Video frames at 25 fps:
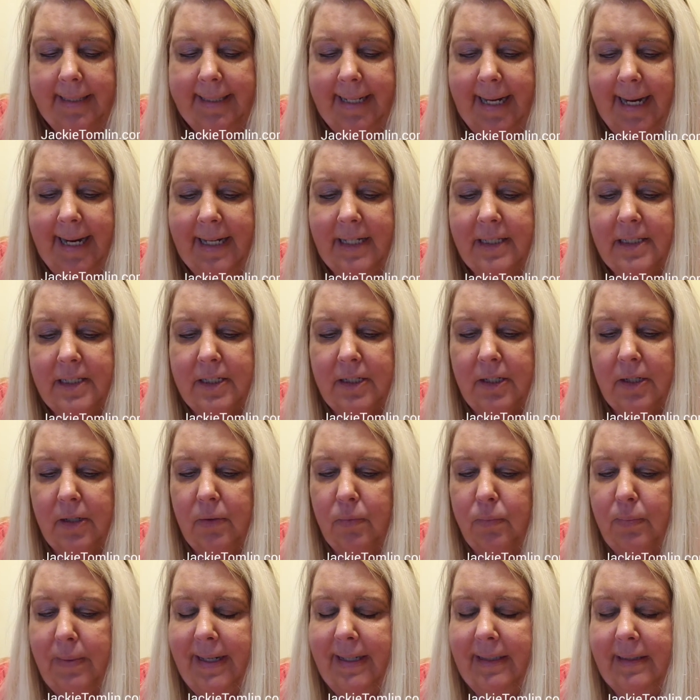
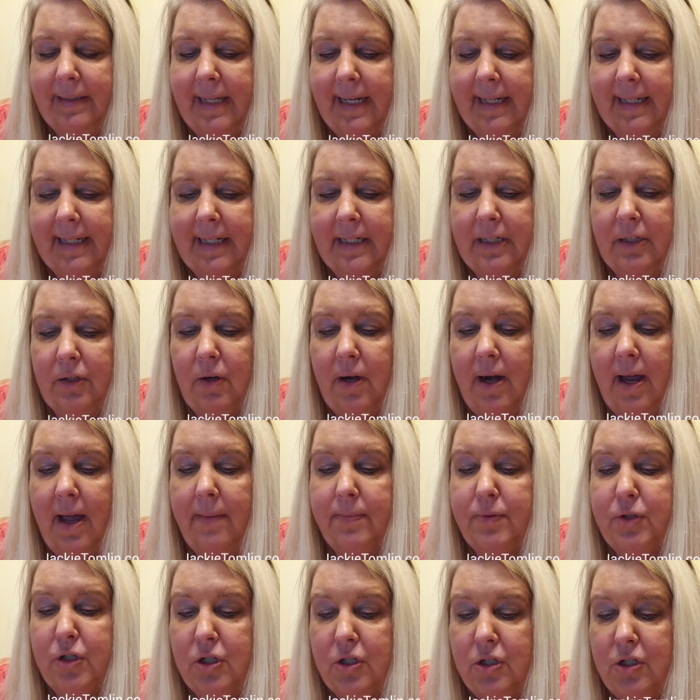Cancer, rethinking your
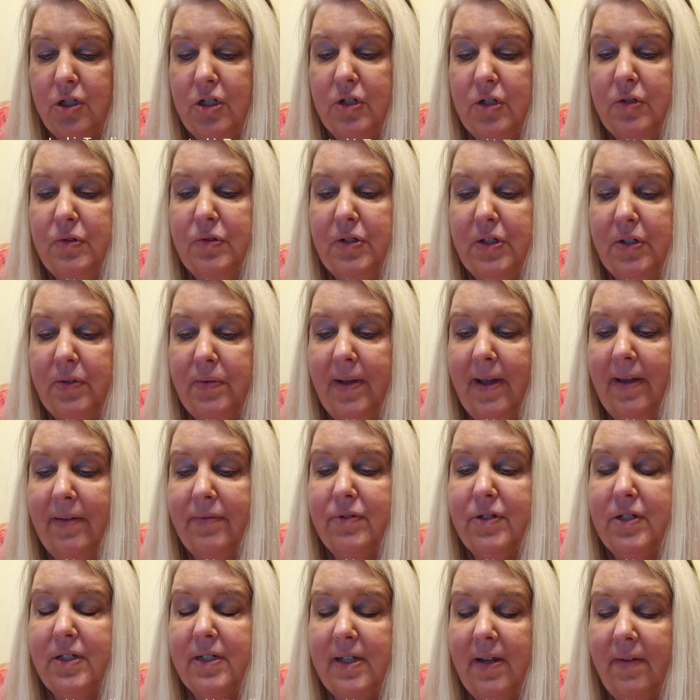options. You do have
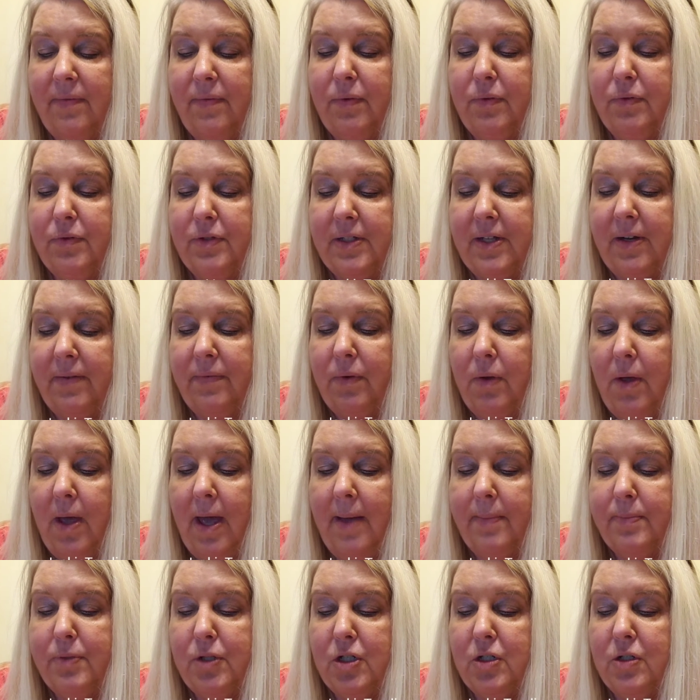several
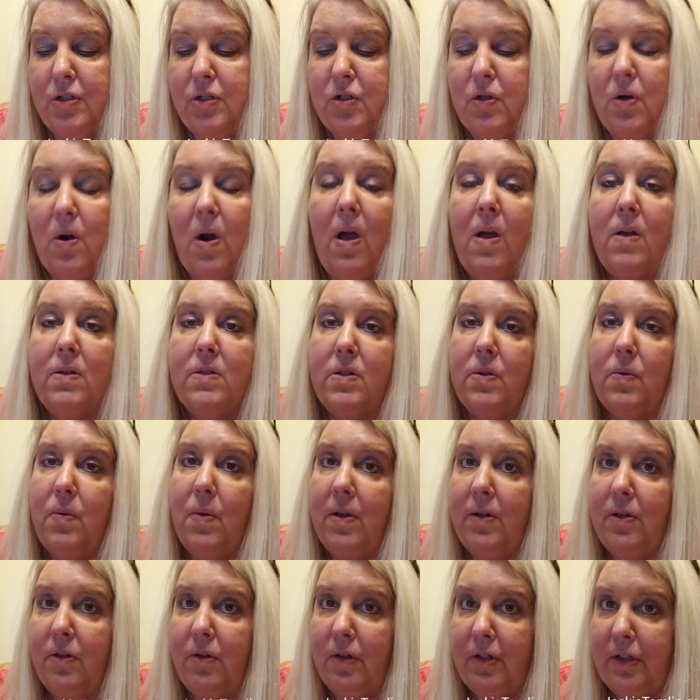options. You're also
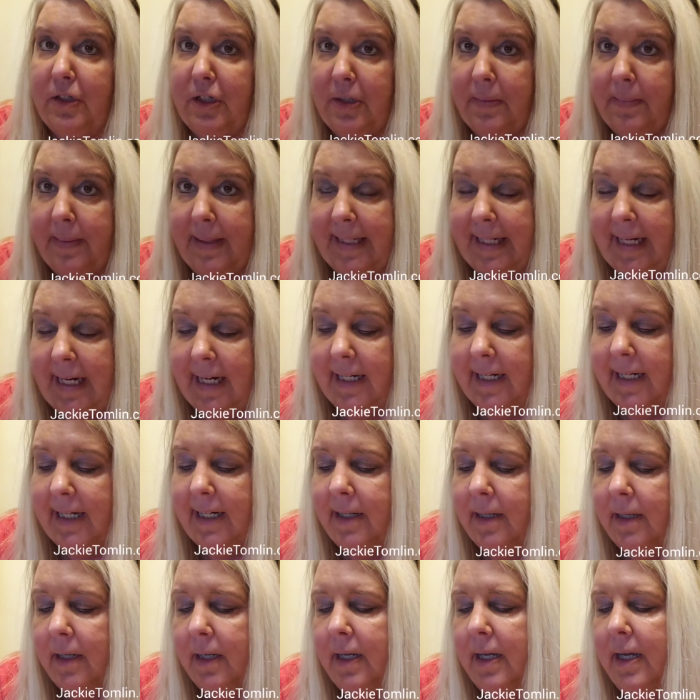under a new
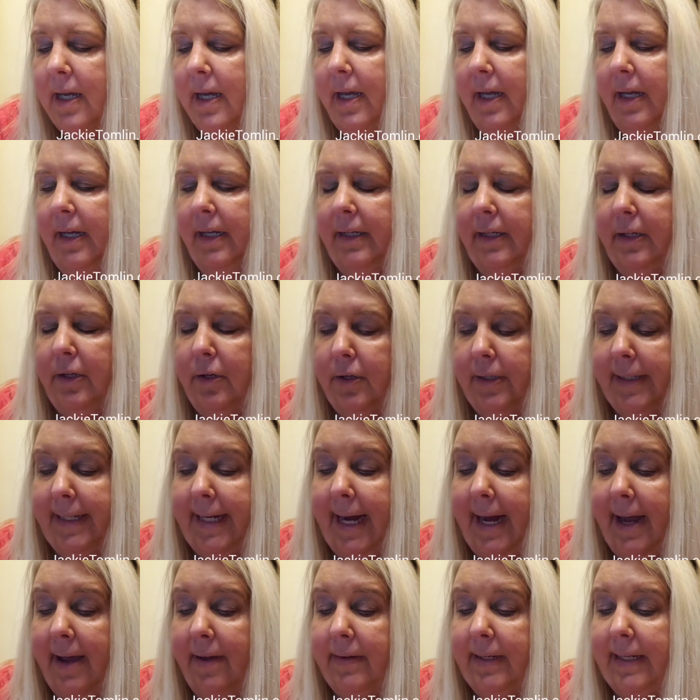beginning. You're
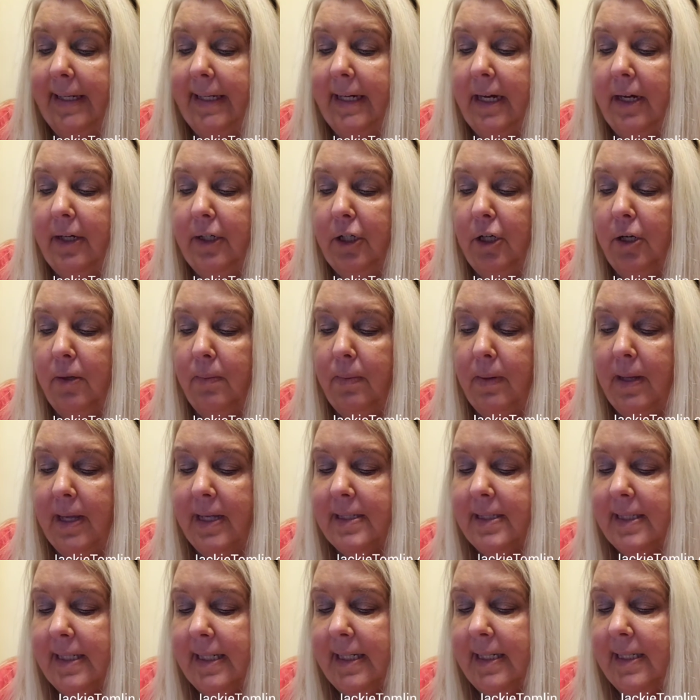counting your
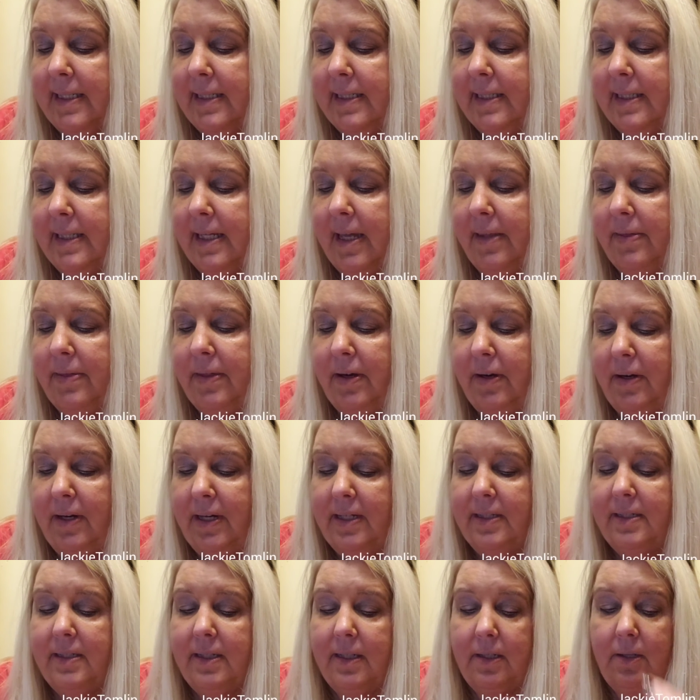blessings. There
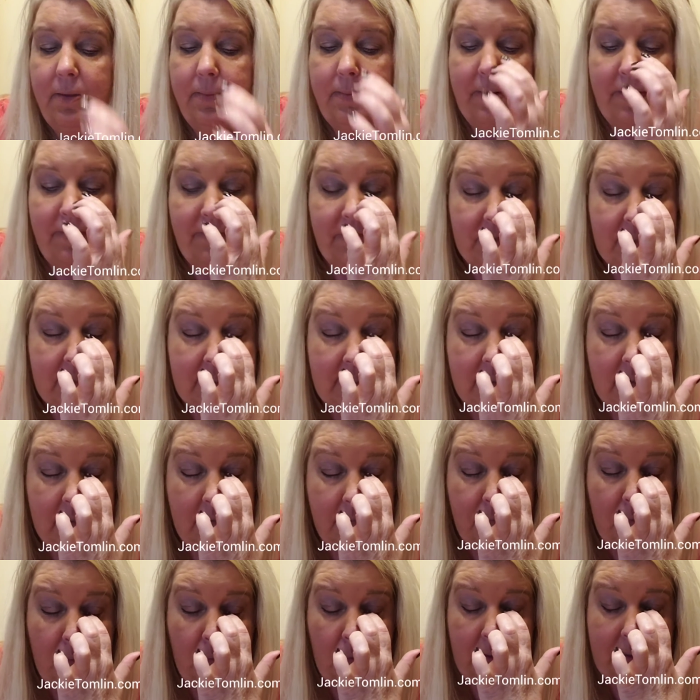is a little bit of a
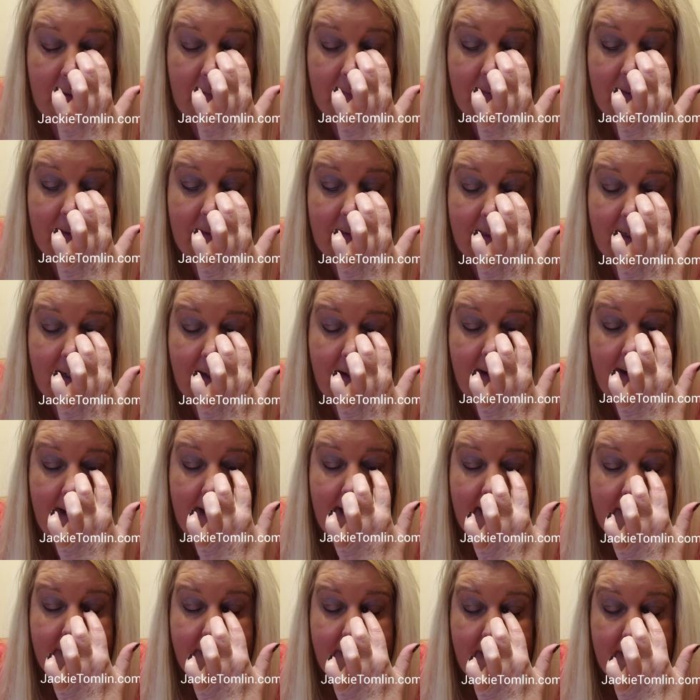disappointment there,
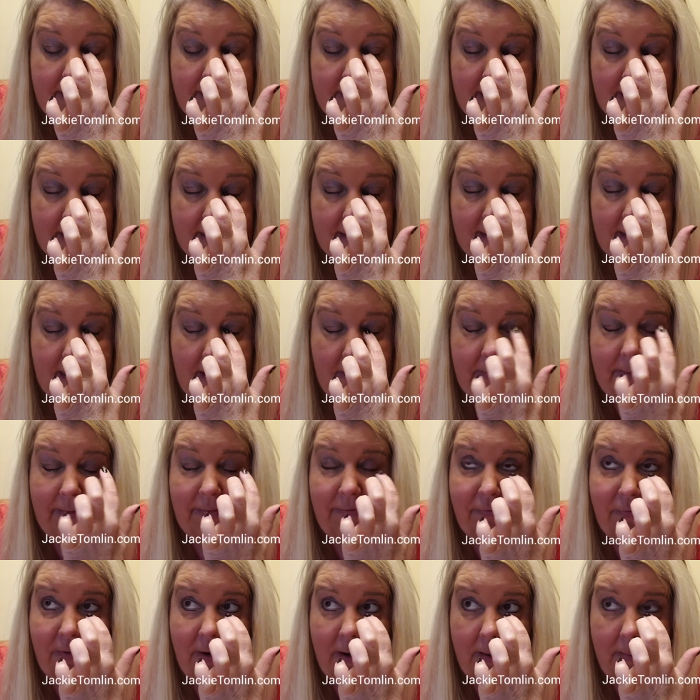and I think that's
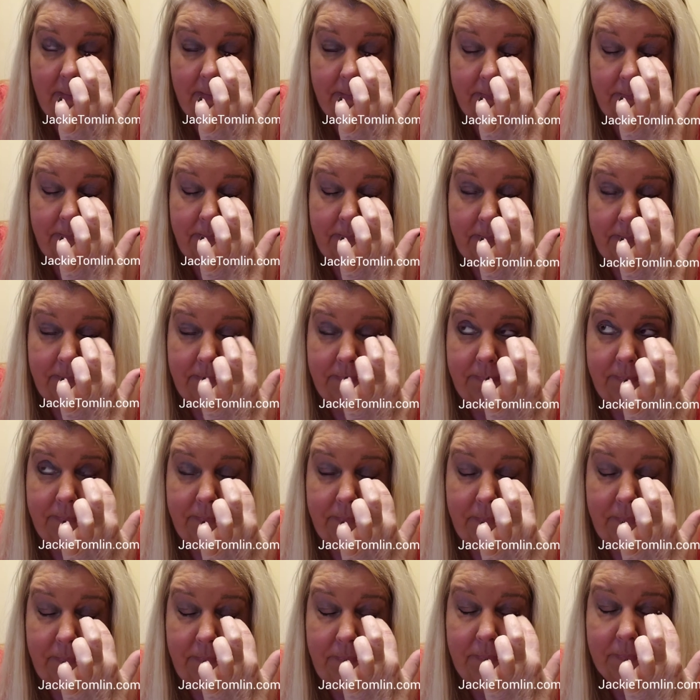coming from
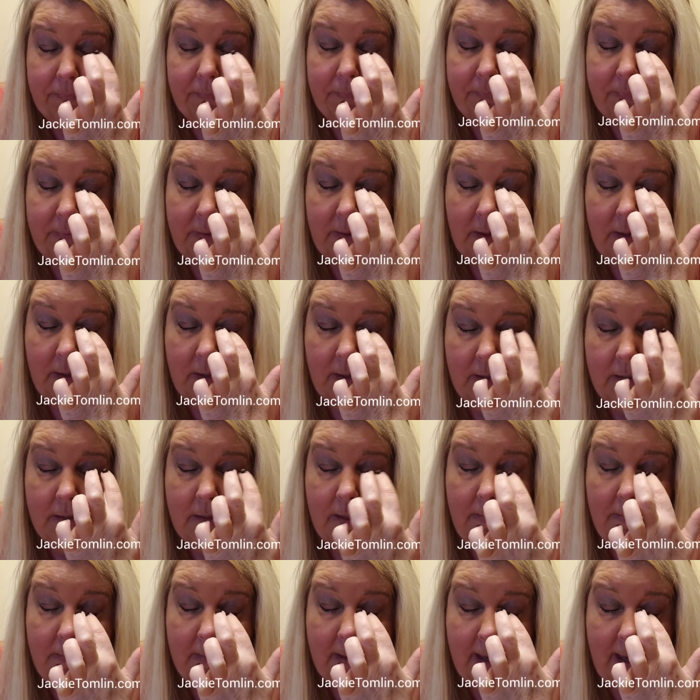my
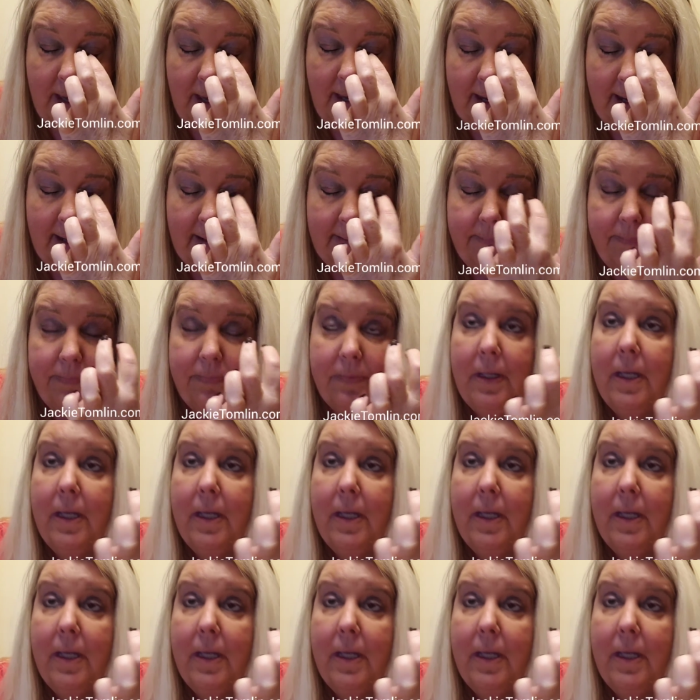eye.